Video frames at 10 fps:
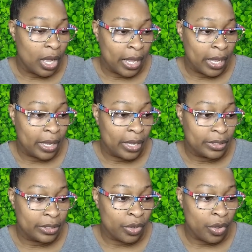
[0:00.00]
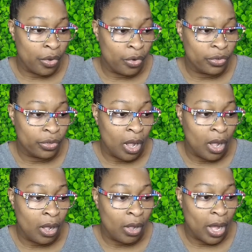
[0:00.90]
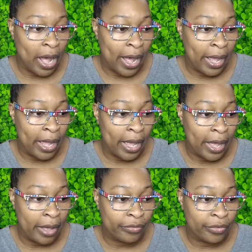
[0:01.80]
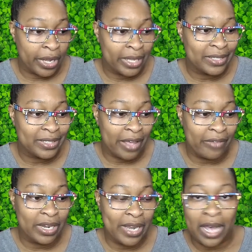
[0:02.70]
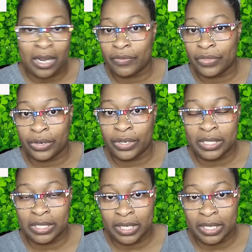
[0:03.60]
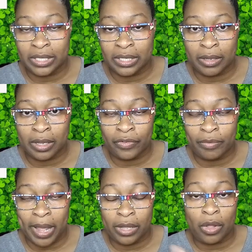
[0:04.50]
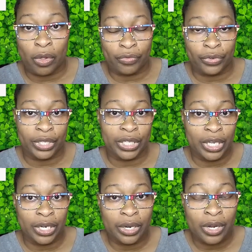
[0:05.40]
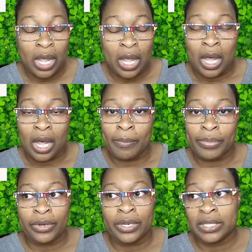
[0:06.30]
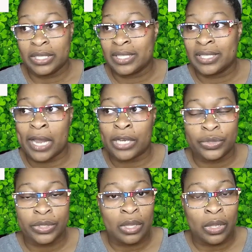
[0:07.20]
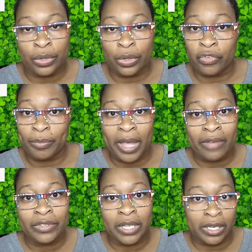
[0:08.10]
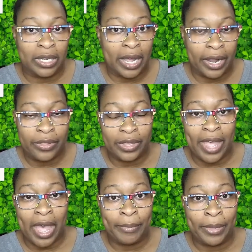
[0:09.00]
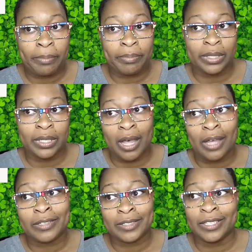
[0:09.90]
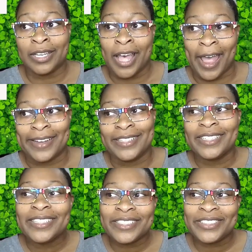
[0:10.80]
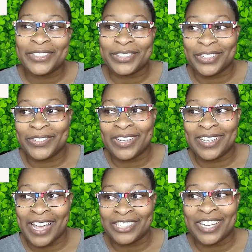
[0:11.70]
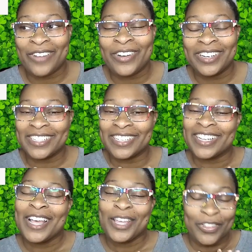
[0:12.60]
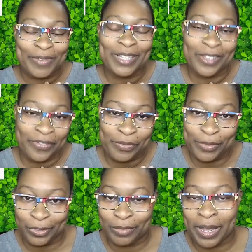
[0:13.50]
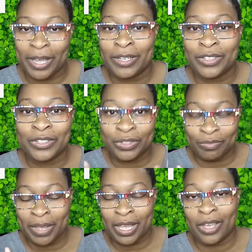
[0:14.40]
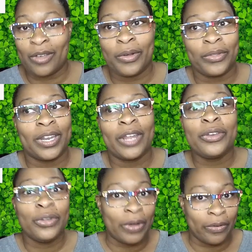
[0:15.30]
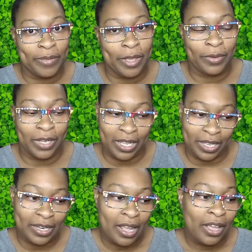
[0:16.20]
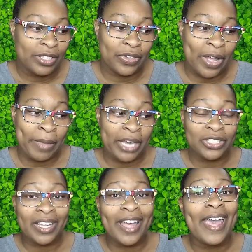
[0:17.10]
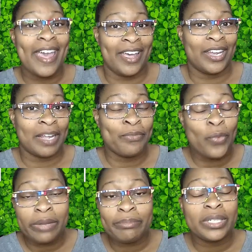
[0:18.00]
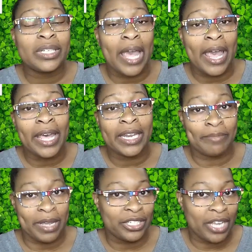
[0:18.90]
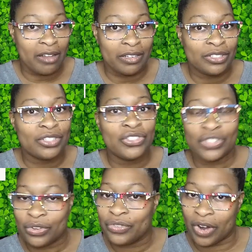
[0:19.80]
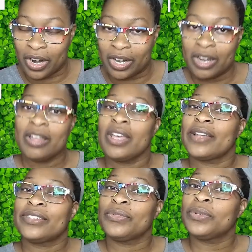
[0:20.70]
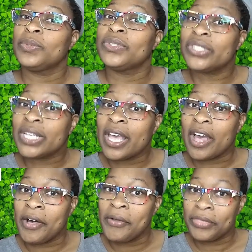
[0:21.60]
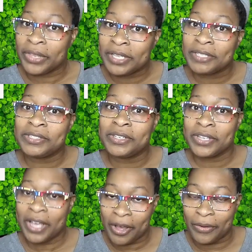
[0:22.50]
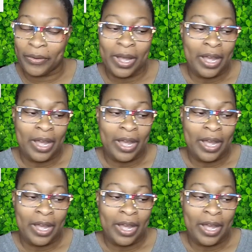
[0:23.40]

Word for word: And so overall, I have read seven out of 36 for my goal for the year. Um, 36 is actually a low goal for me. I've done higher than that, but because I didn't do so well last year, I wanted to give myself a boost by making a goal that I knew I would be able to hit. So I'm actually ahead. I'm one book ahead in my challenge so far. And so we will see how things go.